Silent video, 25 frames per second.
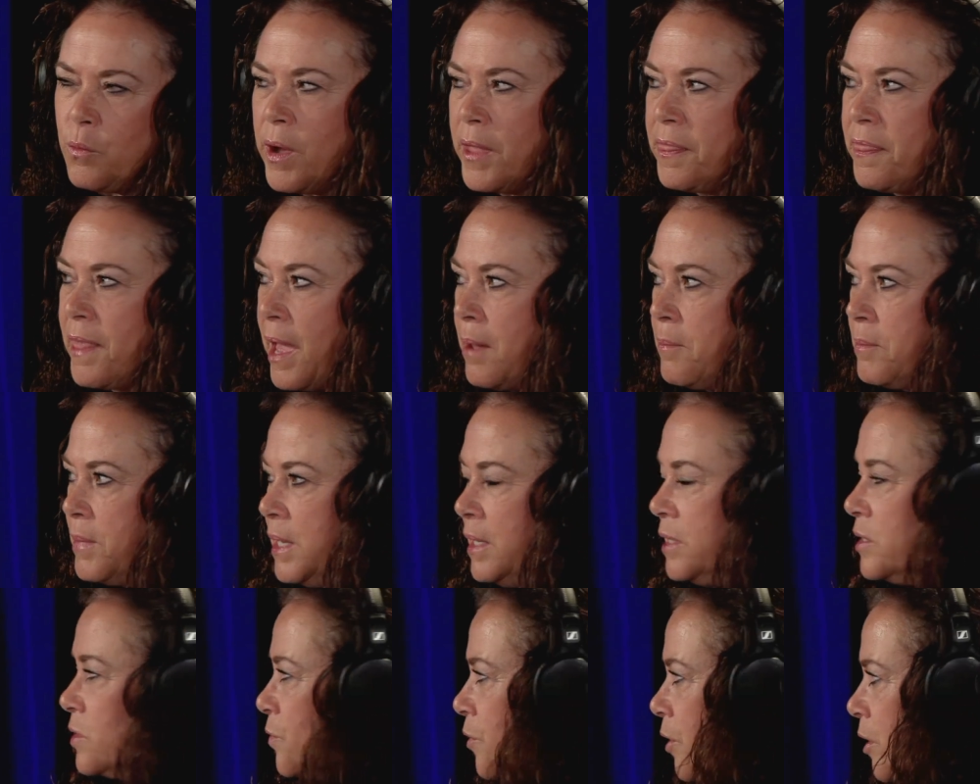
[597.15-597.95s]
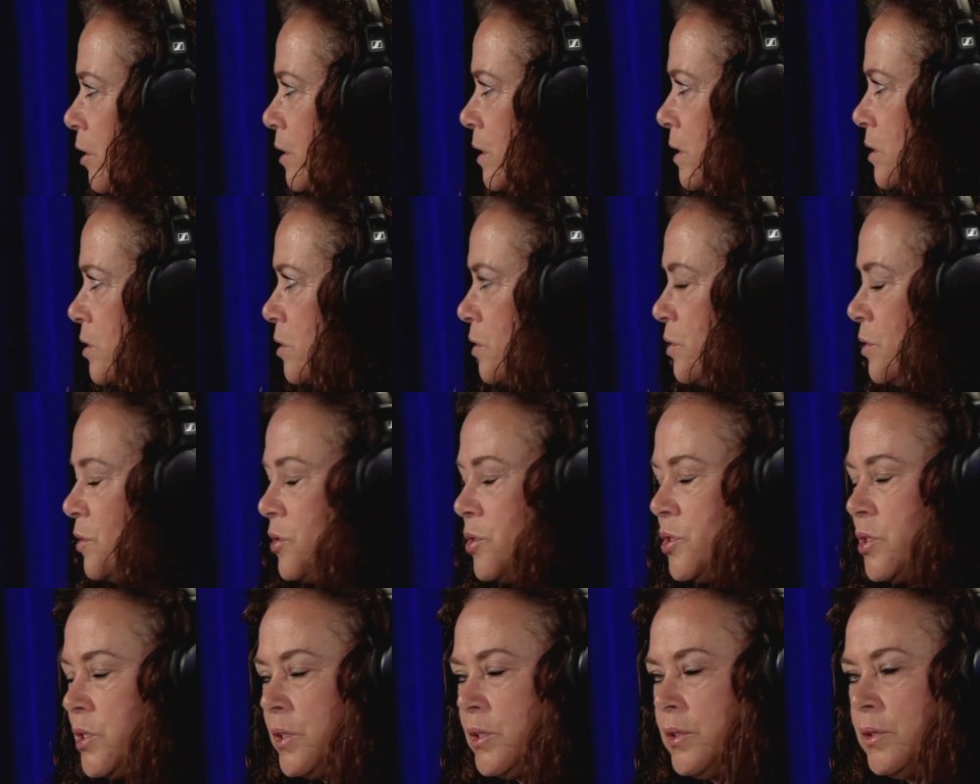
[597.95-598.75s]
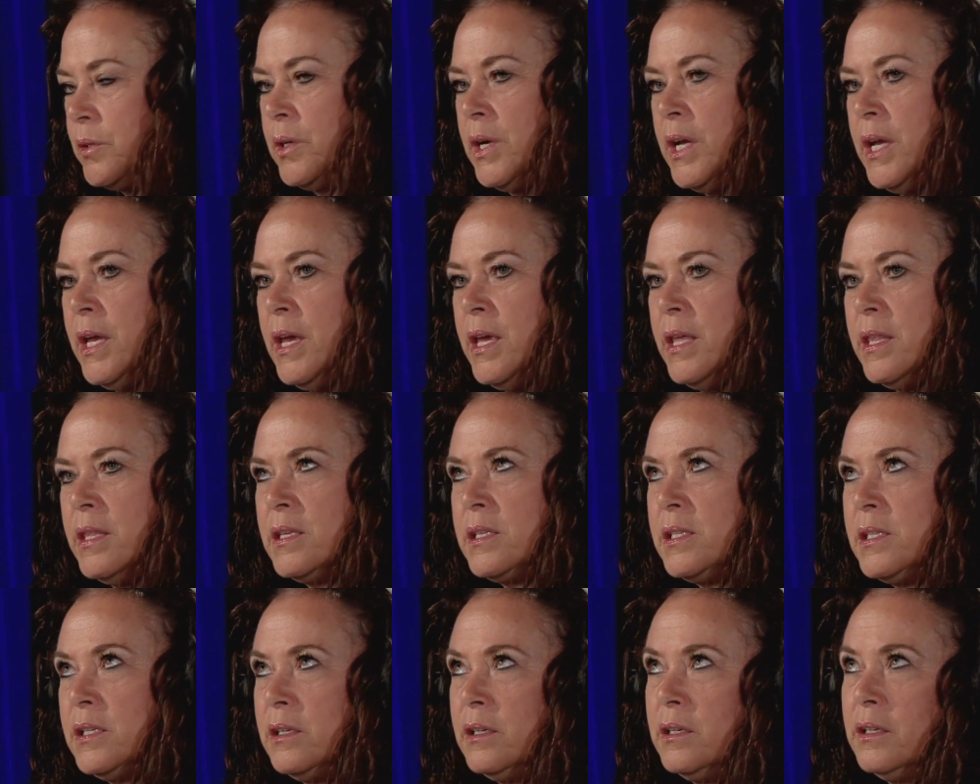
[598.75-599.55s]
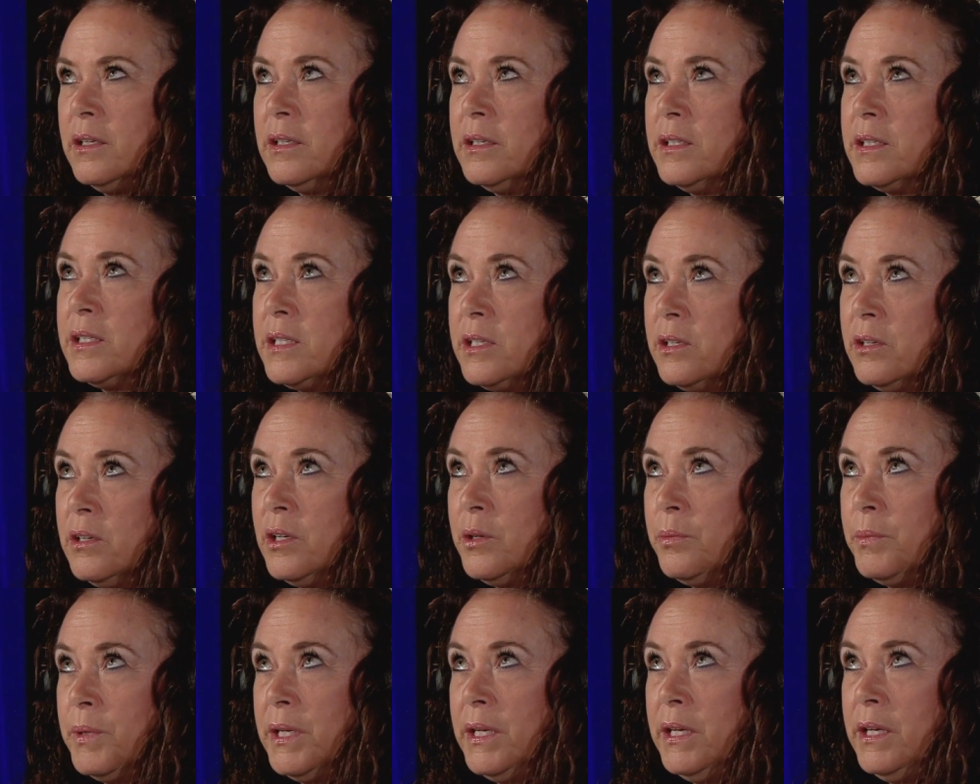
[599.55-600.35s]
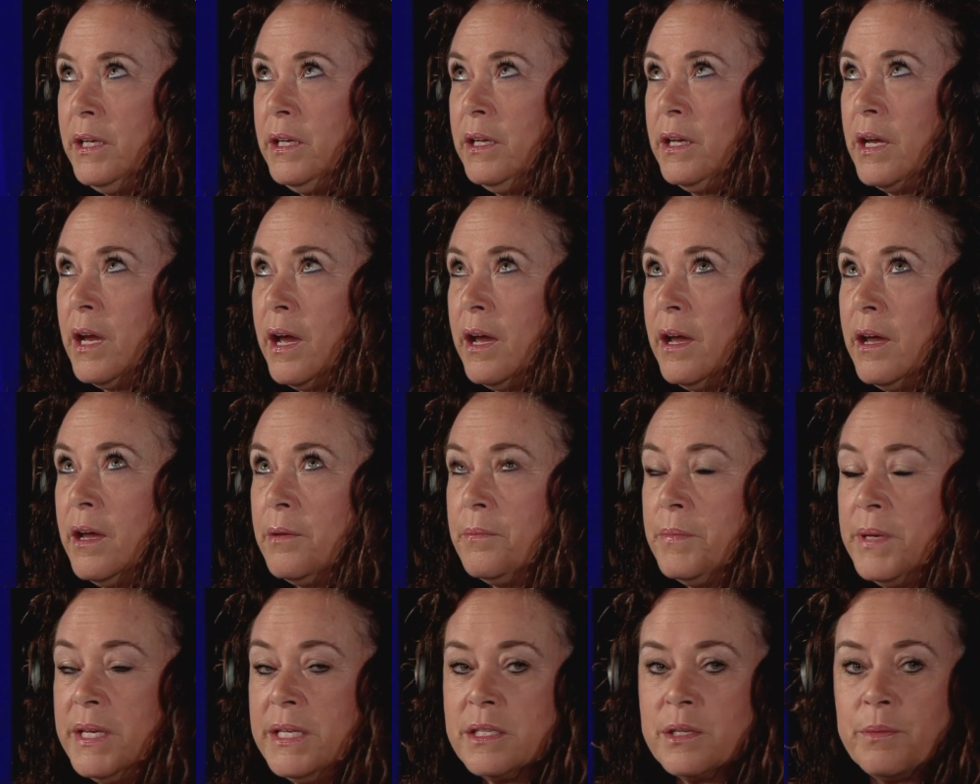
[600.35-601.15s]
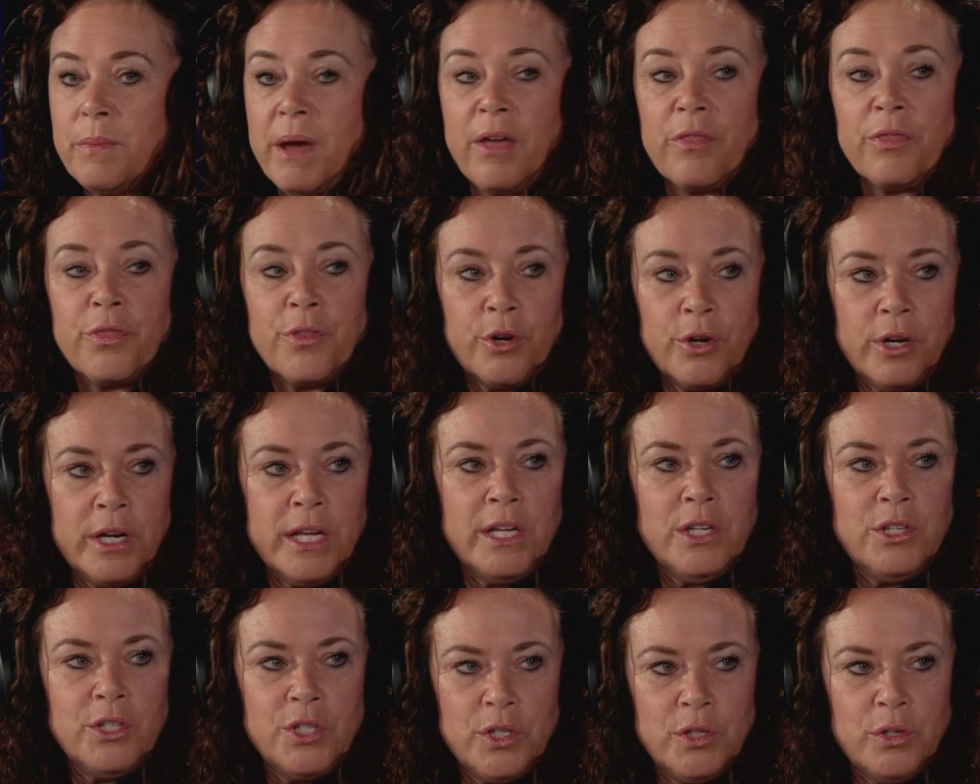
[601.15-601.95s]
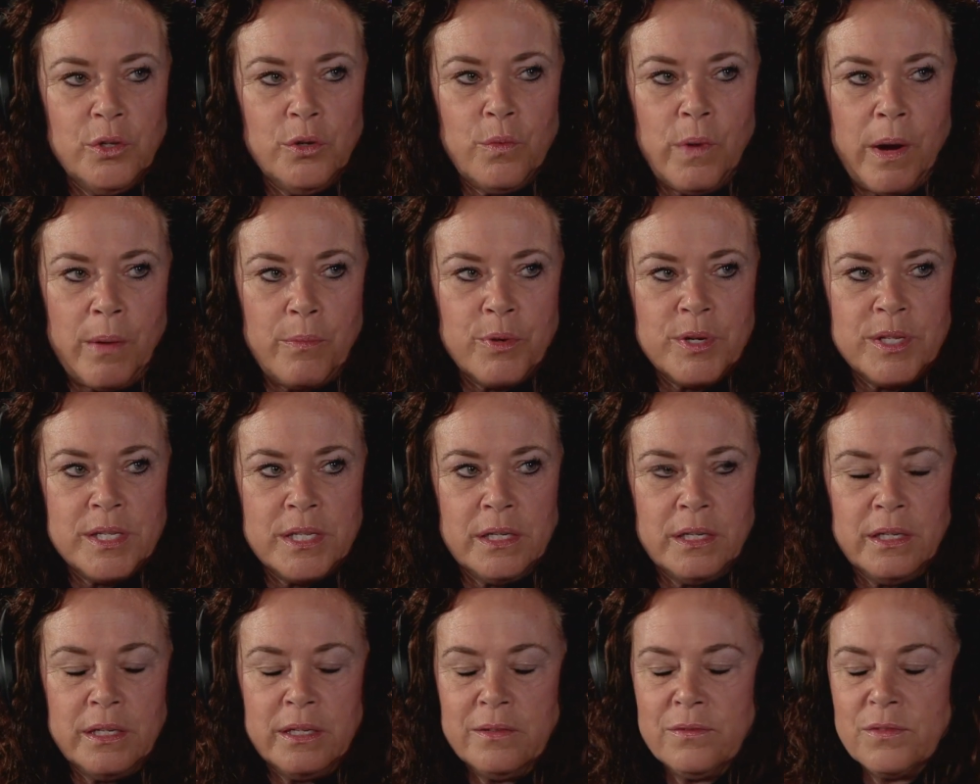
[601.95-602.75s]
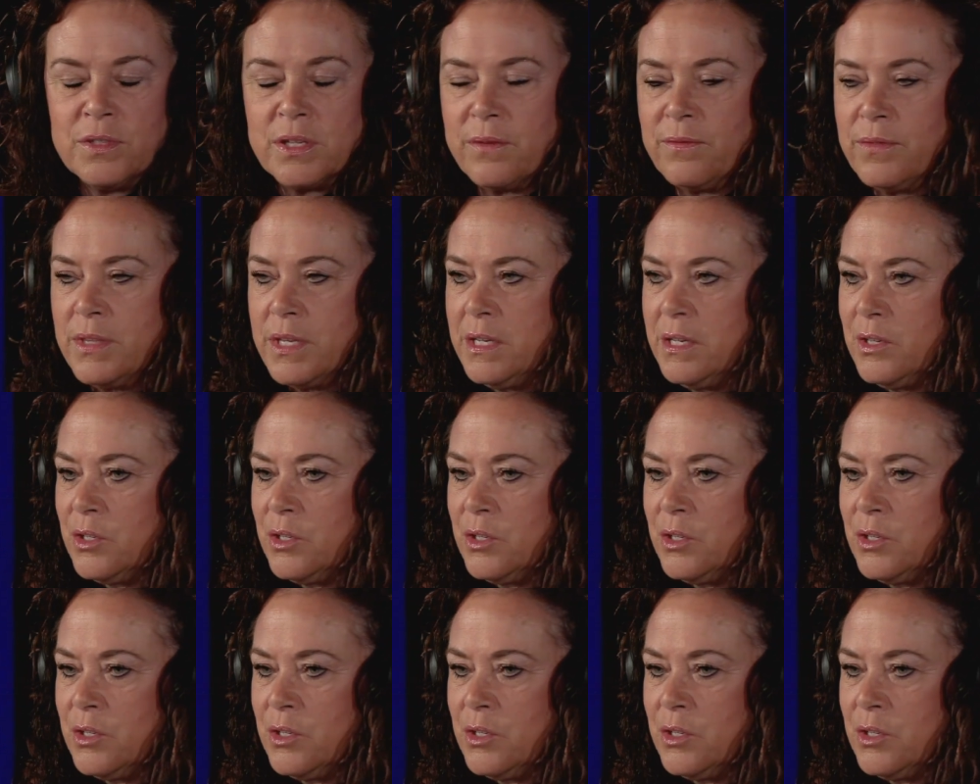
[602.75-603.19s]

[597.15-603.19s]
what that means for our listeners. So, the steering, steering committee um, is about 32 representatives of the